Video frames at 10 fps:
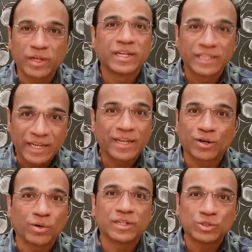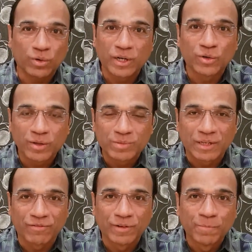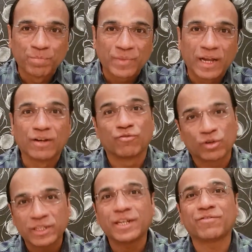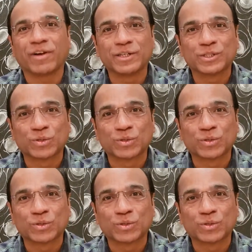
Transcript: in air or he's talking to himself. And for that he finds a